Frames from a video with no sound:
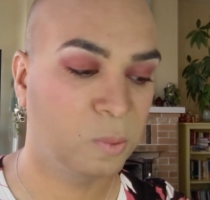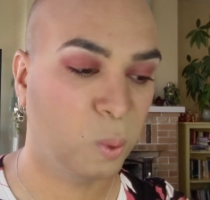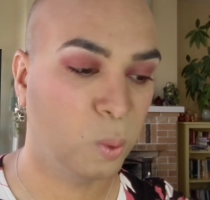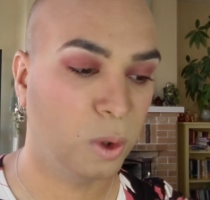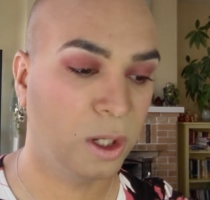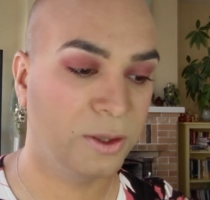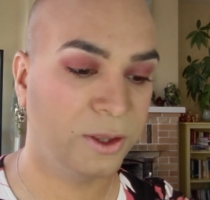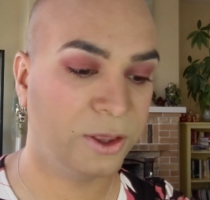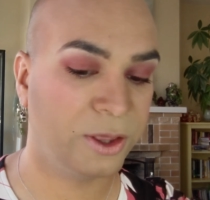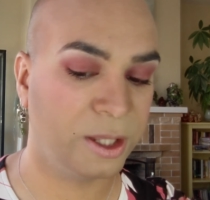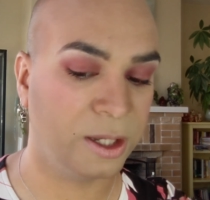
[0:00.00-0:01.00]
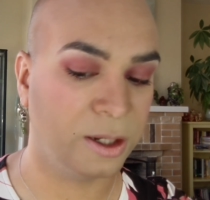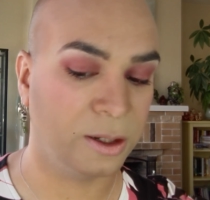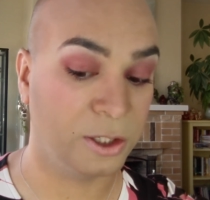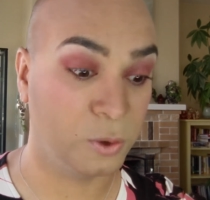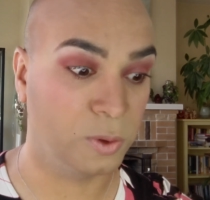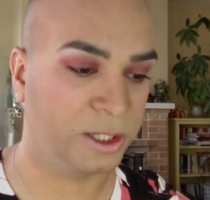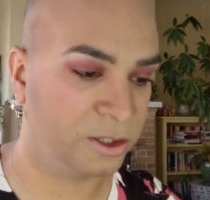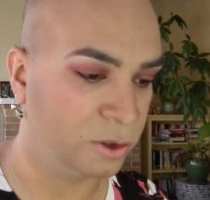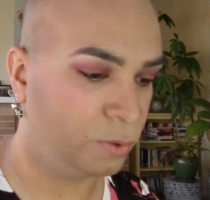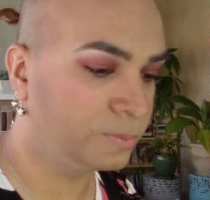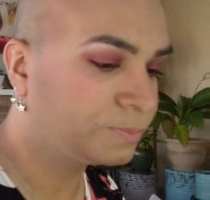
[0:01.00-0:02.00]
One thing I do like to
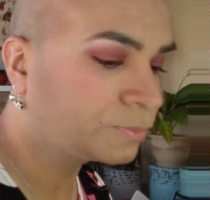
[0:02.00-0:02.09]
do,